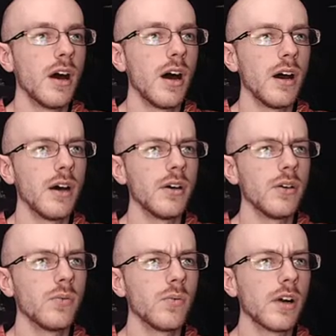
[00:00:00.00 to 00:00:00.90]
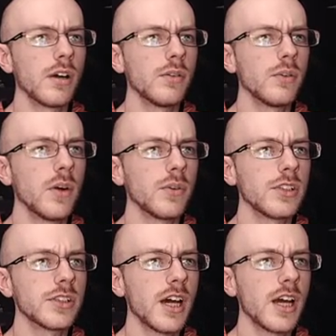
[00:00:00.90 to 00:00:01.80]
Uh, where do we go with
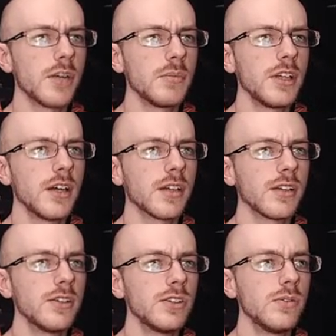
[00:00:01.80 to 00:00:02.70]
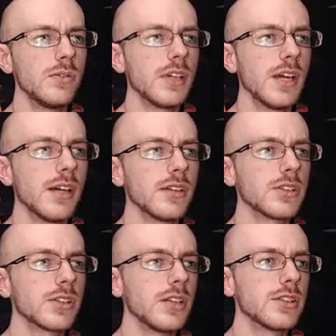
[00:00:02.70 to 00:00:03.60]
this guy? I mean, like, this dude can't
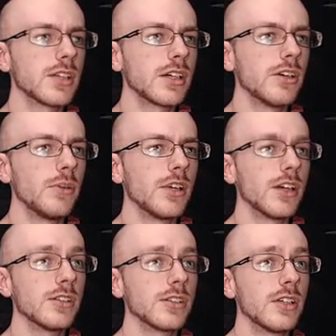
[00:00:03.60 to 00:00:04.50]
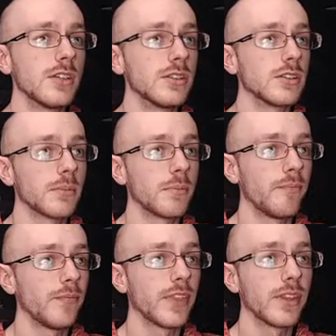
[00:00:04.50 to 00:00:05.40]
just insta-kill because his
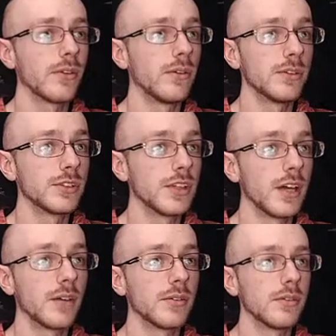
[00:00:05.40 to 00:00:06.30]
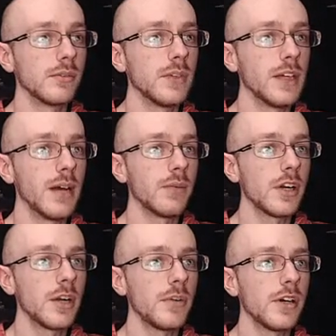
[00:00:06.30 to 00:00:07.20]
ult's down. We can
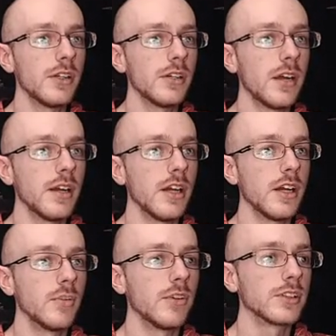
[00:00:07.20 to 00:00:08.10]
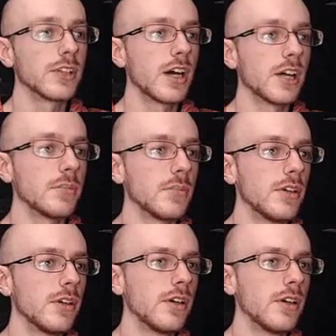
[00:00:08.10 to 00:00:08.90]
run up on here and hit him one time.